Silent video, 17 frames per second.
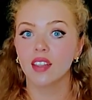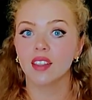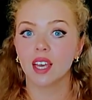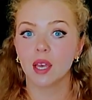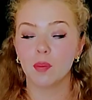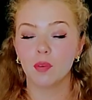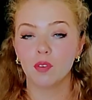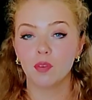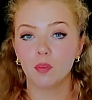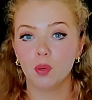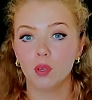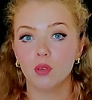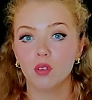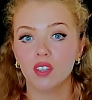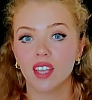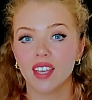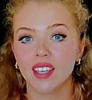type of
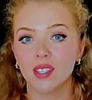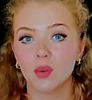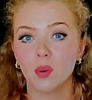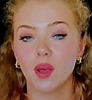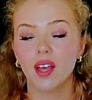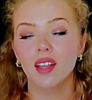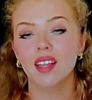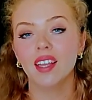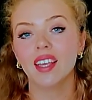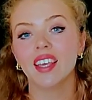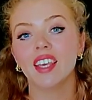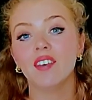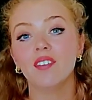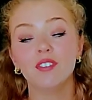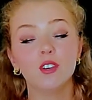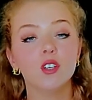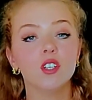product as well,
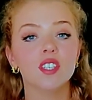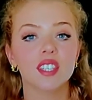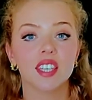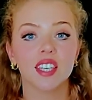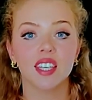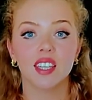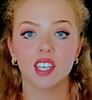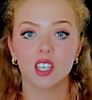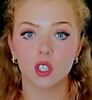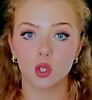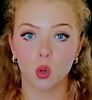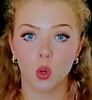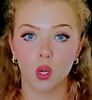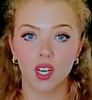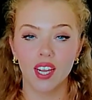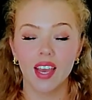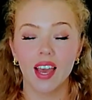if your skin is
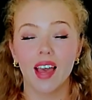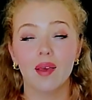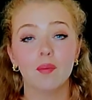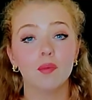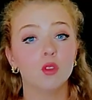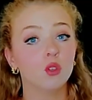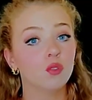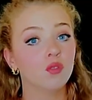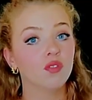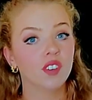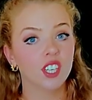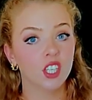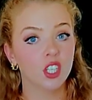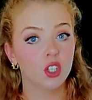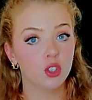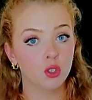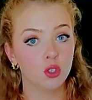oily, I'm not very
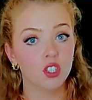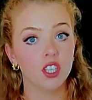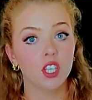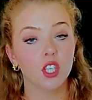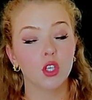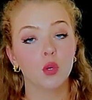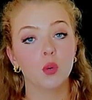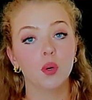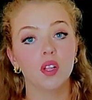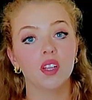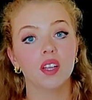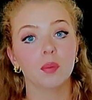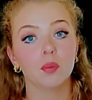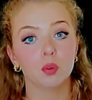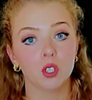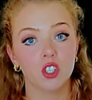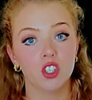sure that you will
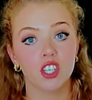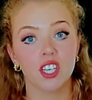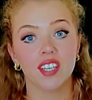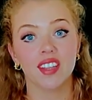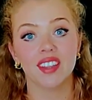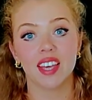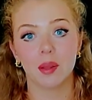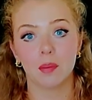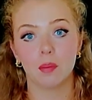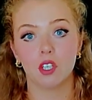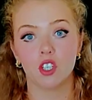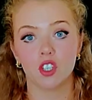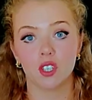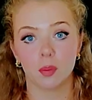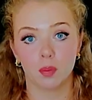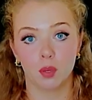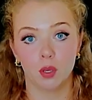appreciate that much
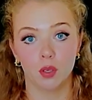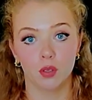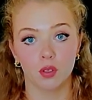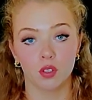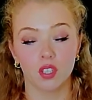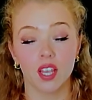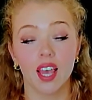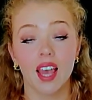the product,